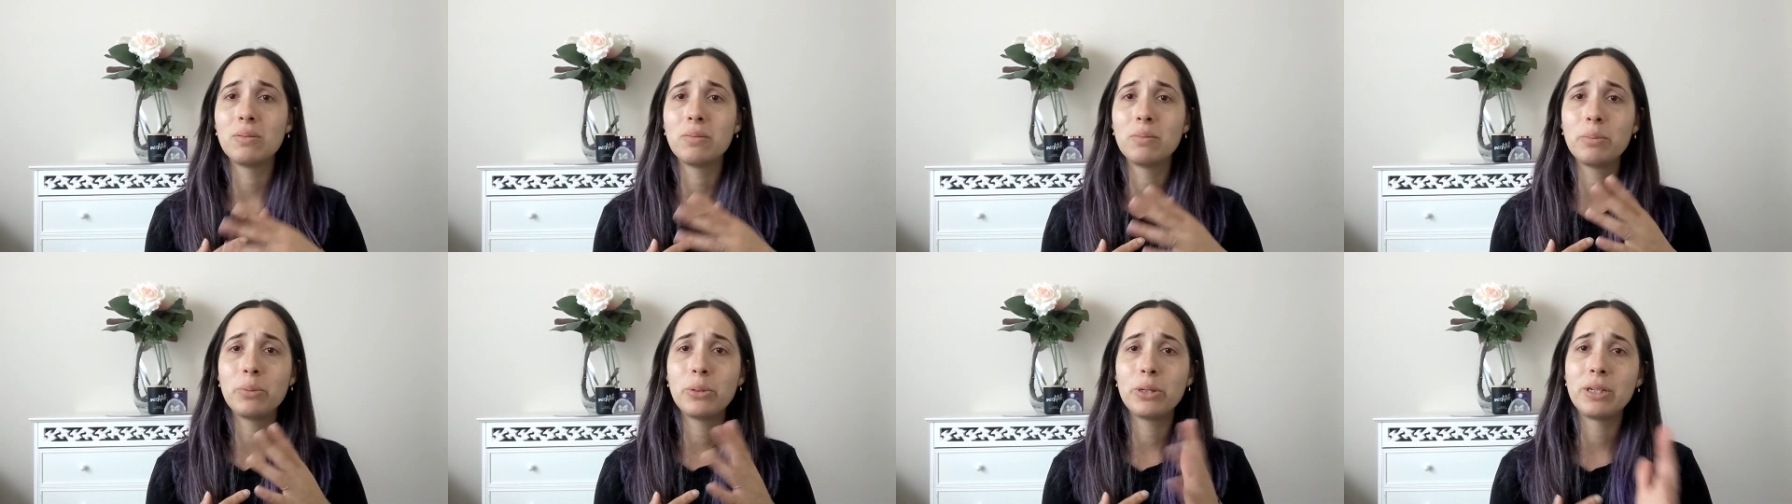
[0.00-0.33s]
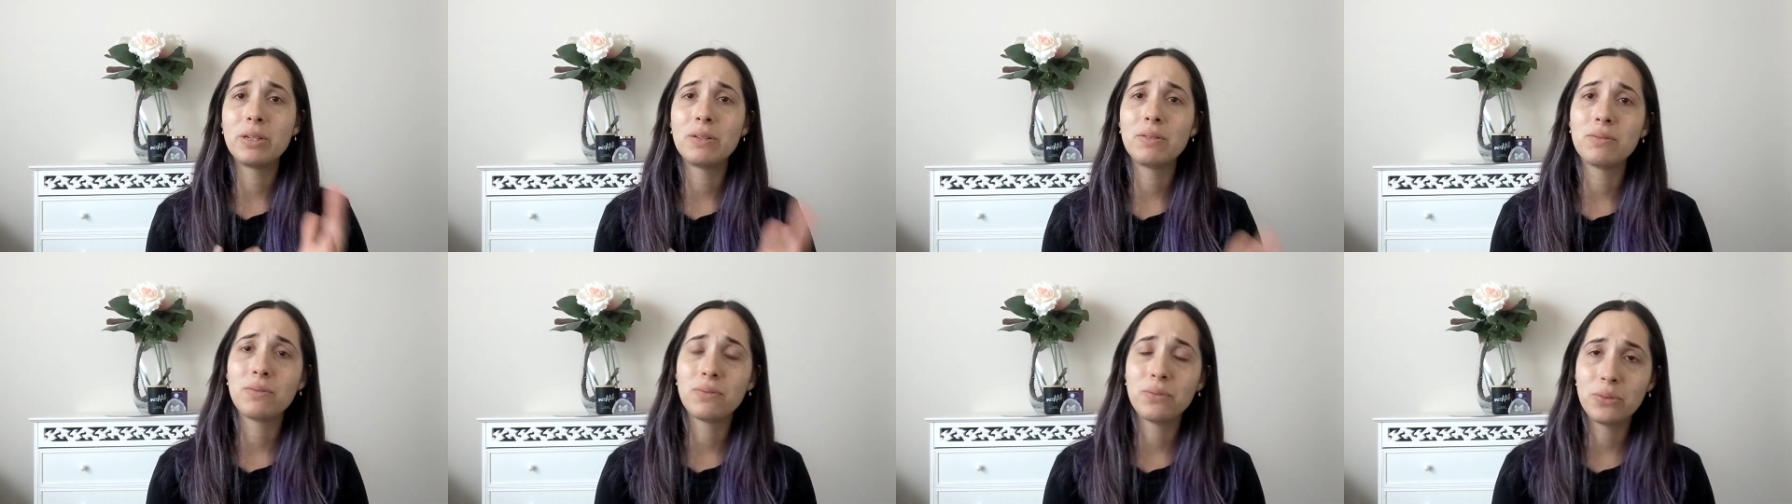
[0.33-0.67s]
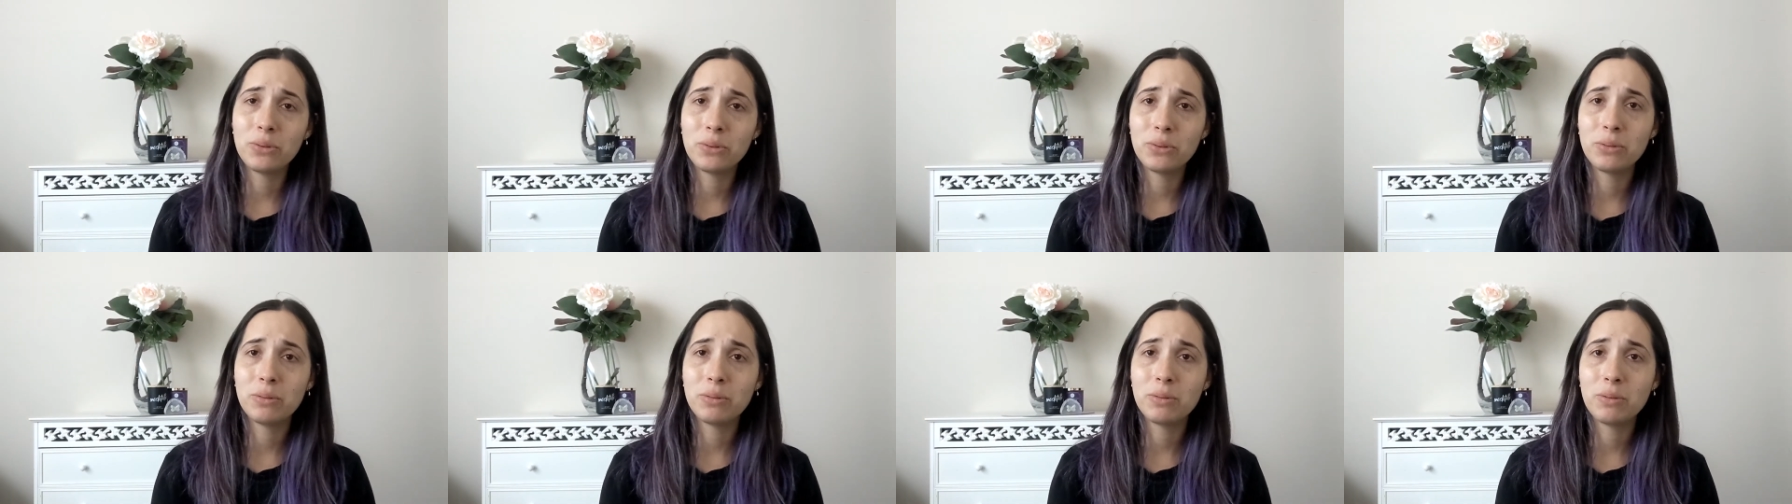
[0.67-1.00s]
putting
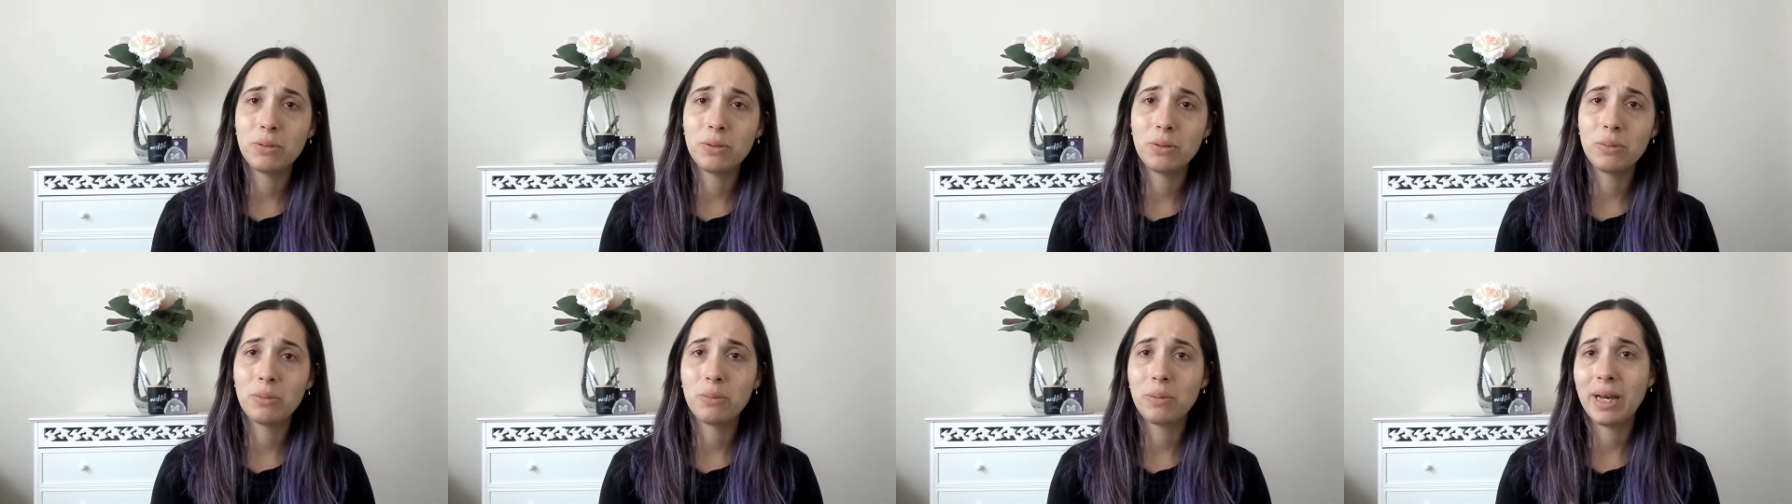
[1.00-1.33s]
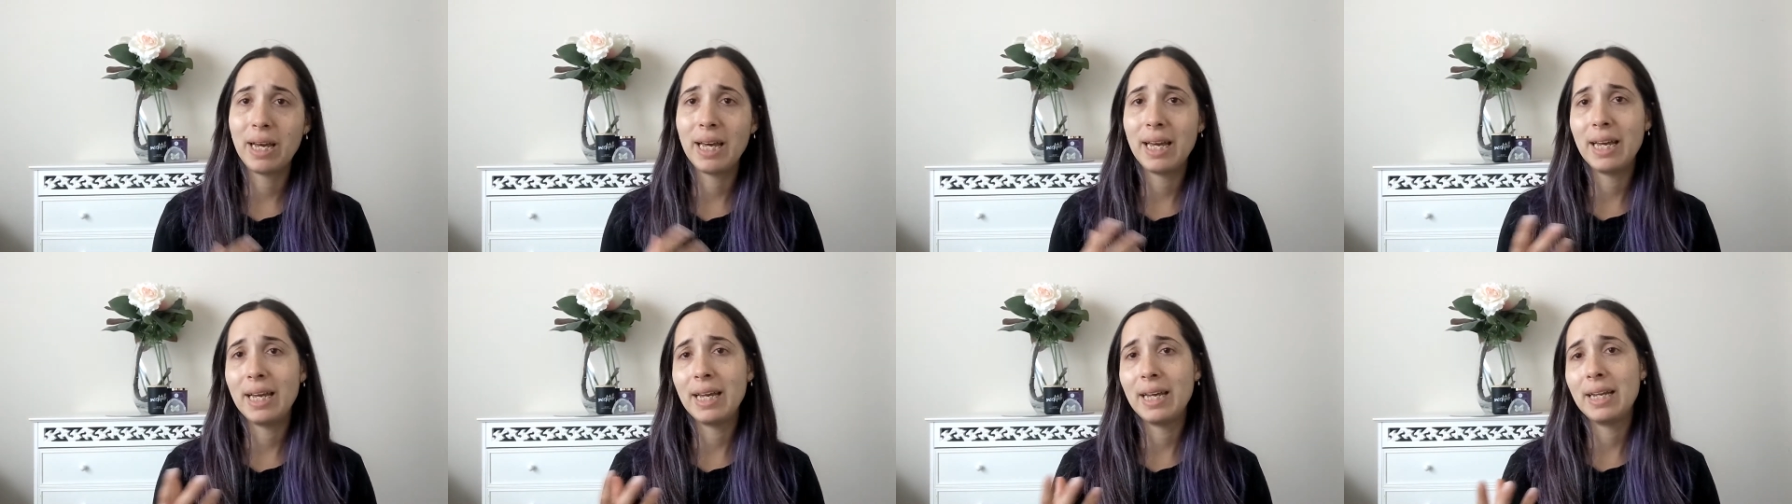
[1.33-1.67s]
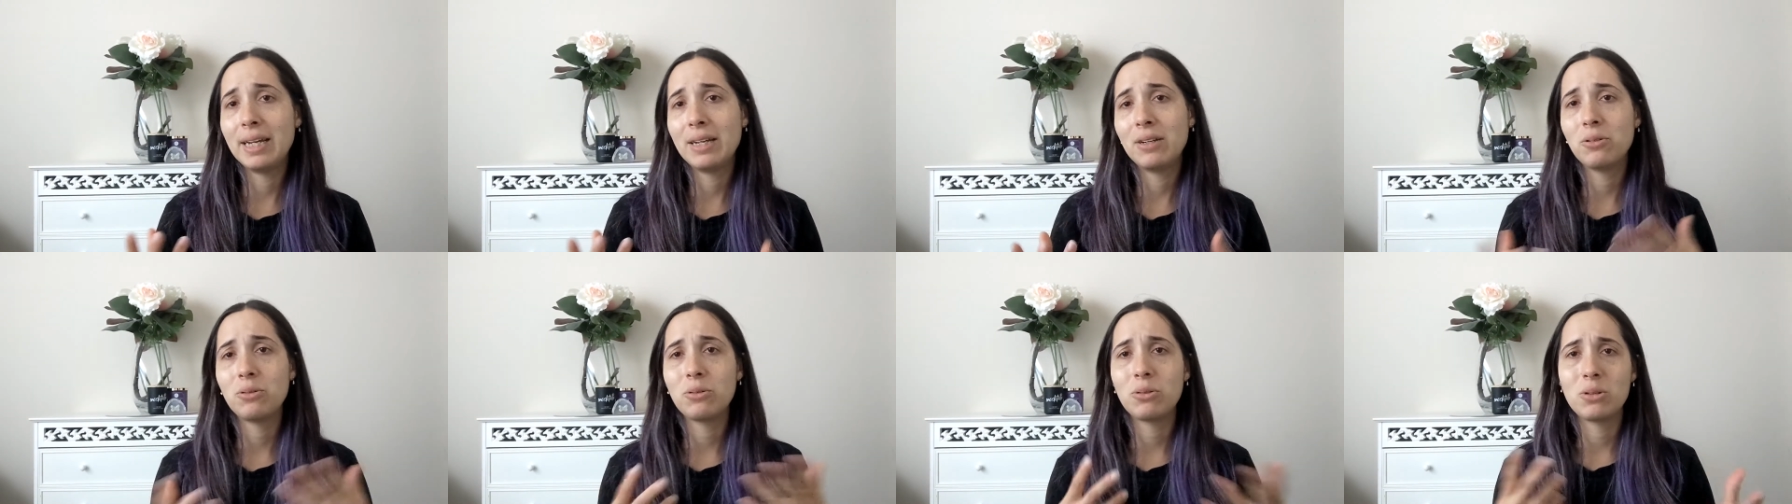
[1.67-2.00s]
food
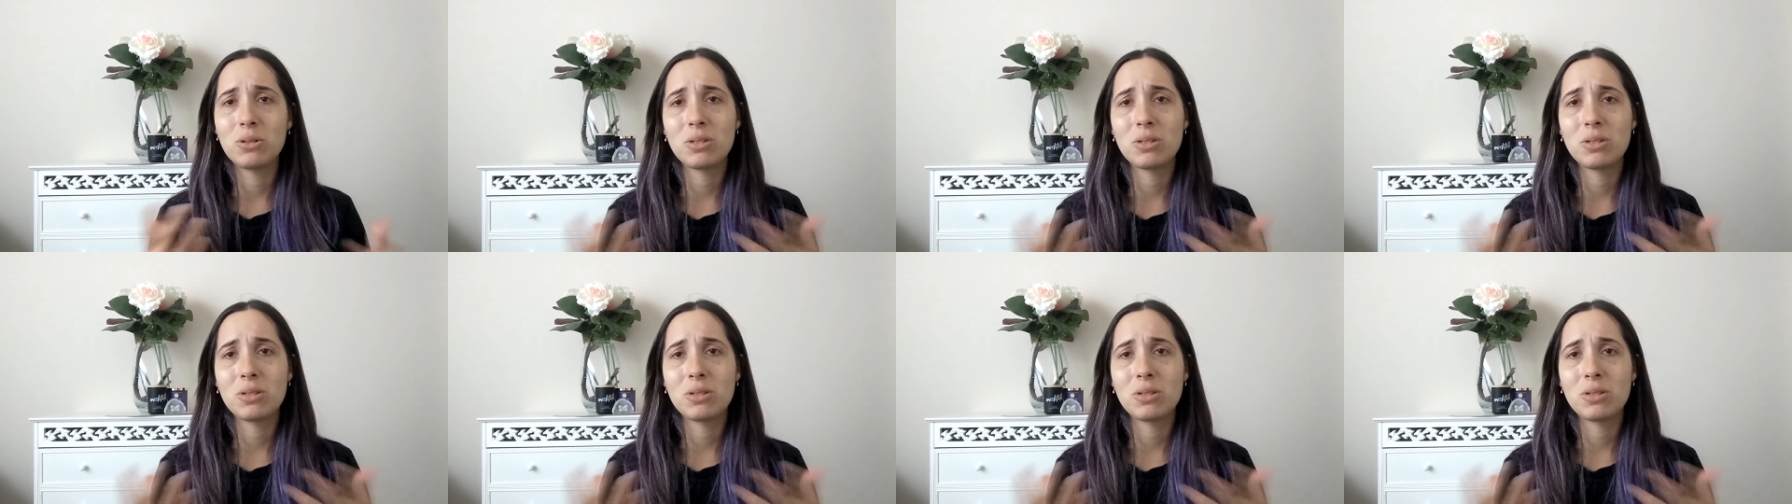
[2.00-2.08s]
away and all